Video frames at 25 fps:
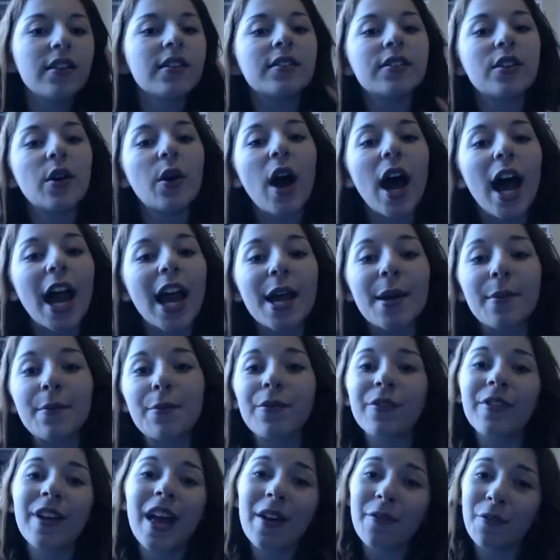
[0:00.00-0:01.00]
So I am
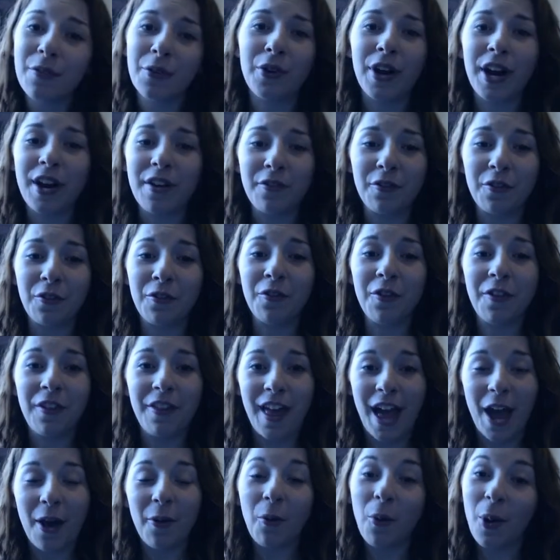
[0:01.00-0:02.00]
forever grateful for
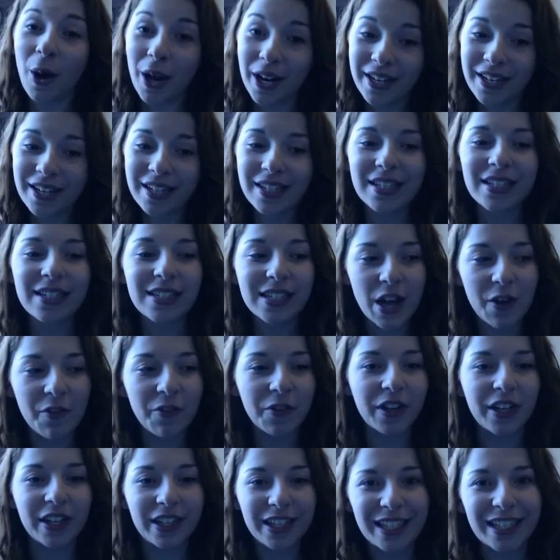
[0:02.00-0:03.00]
that one,
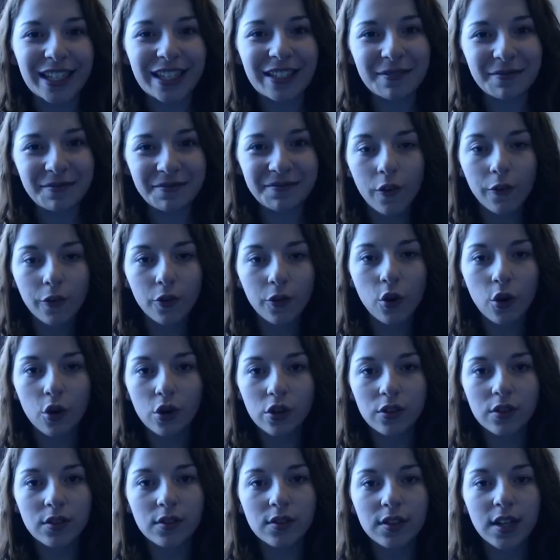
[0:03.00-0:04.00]
definitely. Of
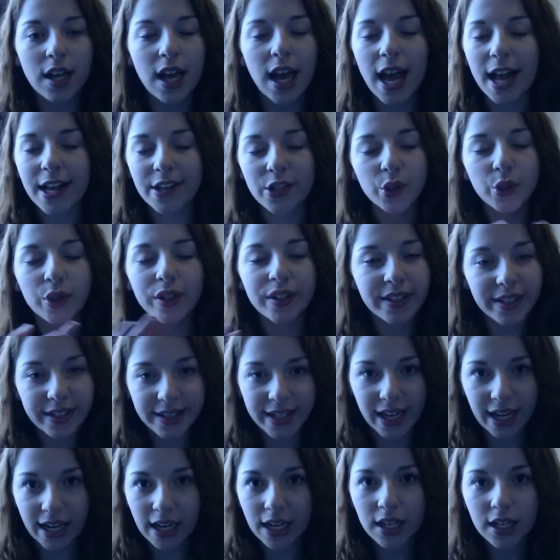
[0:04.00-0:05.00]
course, as you can
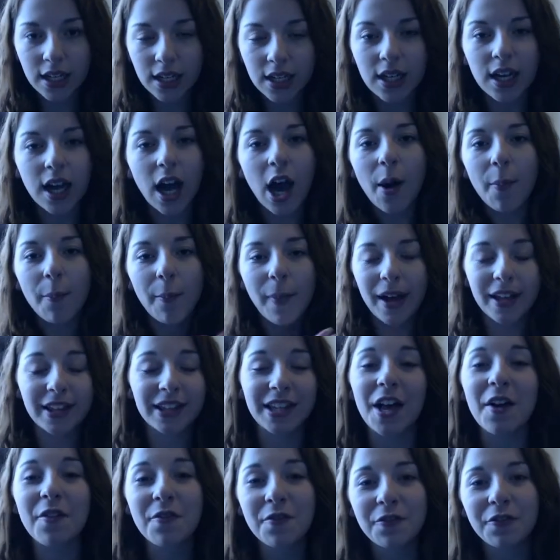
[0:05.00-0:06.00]
see, my
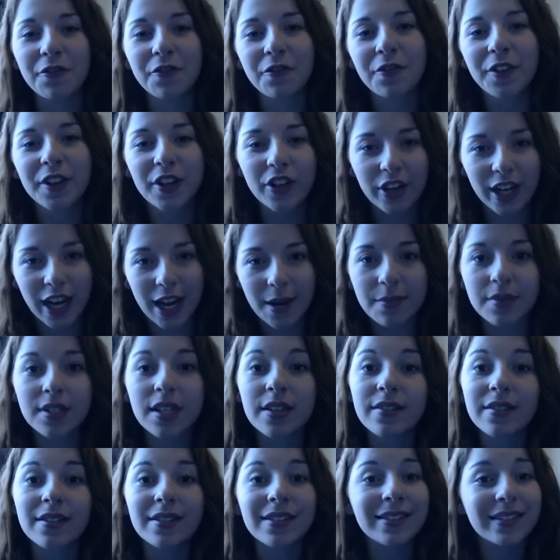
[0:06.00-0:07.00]
love for video games
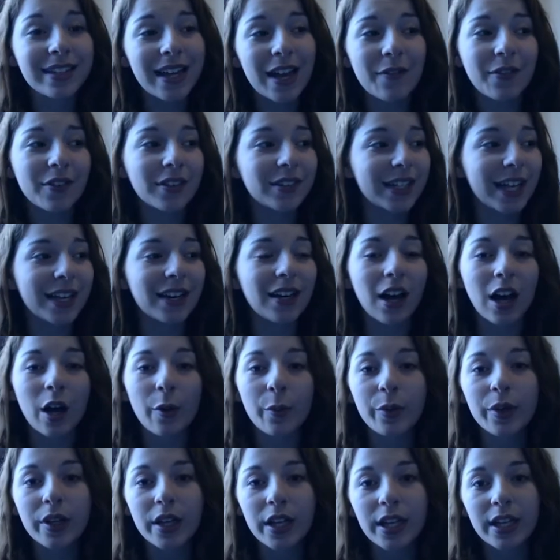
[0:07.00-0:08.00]
has never let
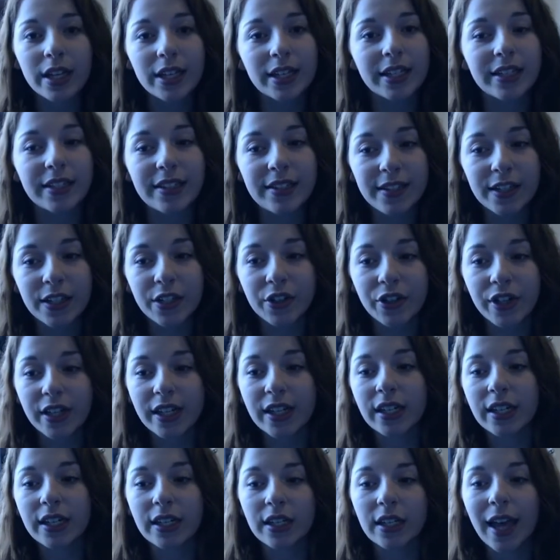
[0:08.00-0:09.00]
up,
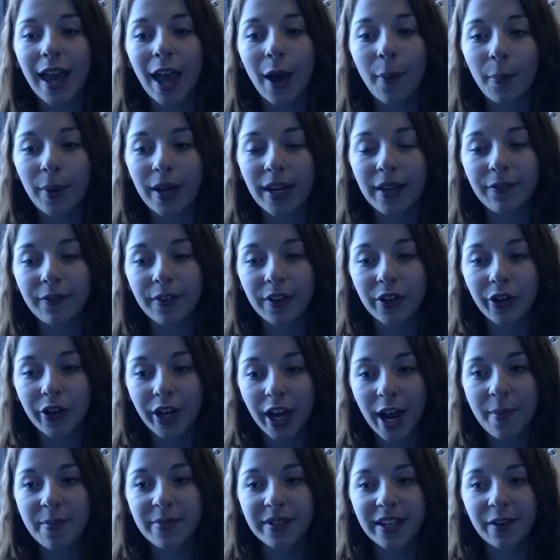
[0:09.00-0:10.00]
considering how many video
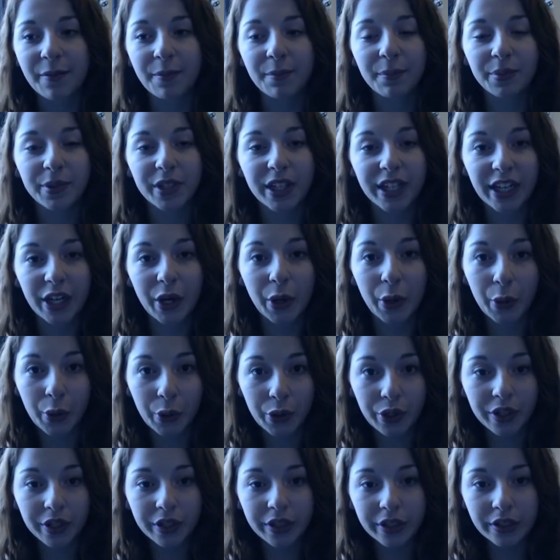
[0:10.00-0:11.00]
games I bloody
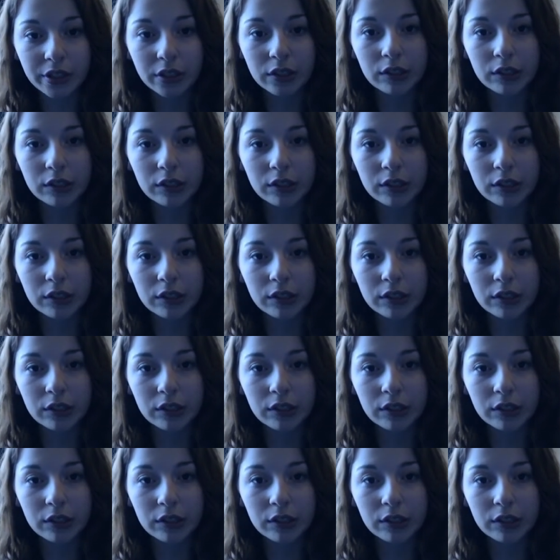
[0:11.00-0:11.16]
own.